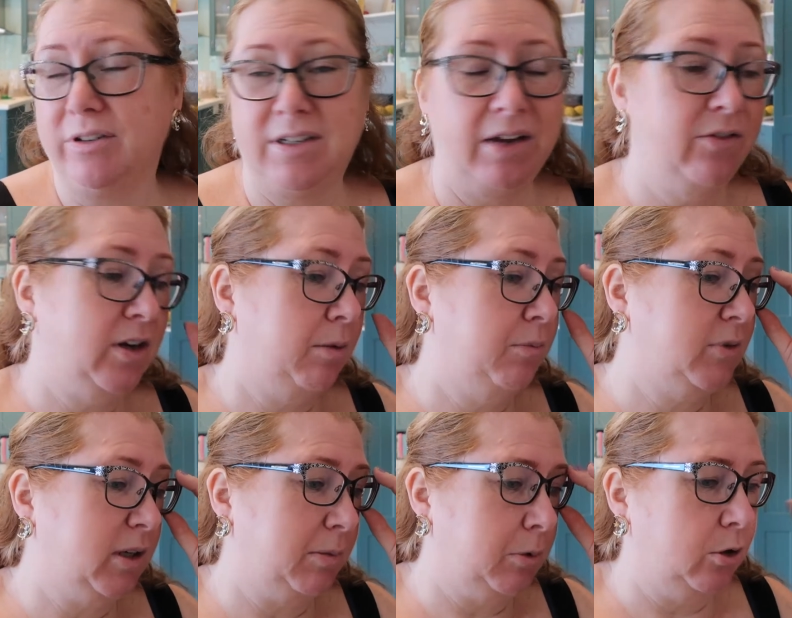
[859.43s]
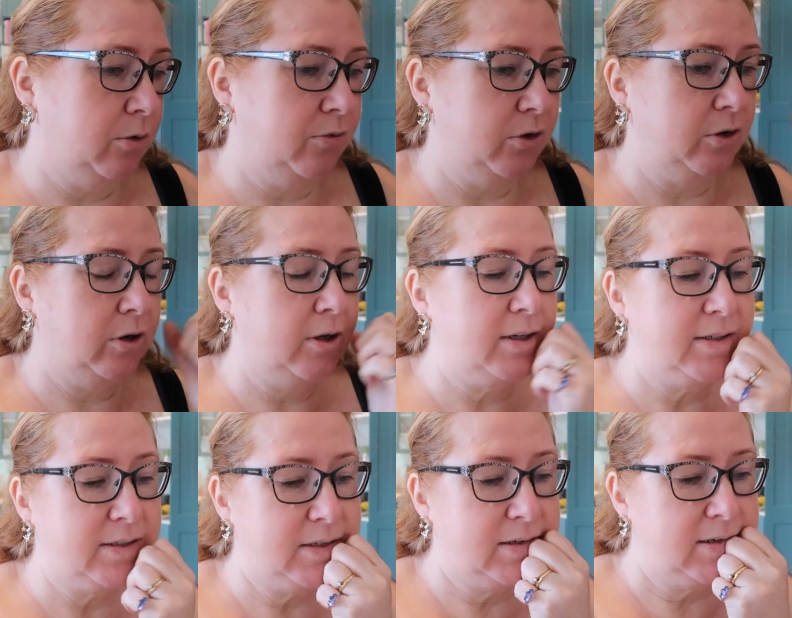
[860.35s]
to have it up to upload for you
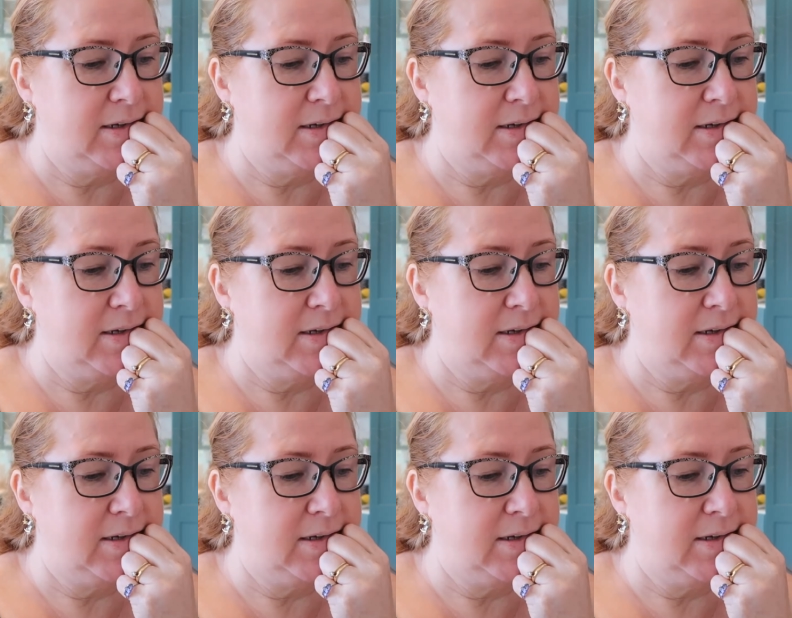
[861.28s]
guys.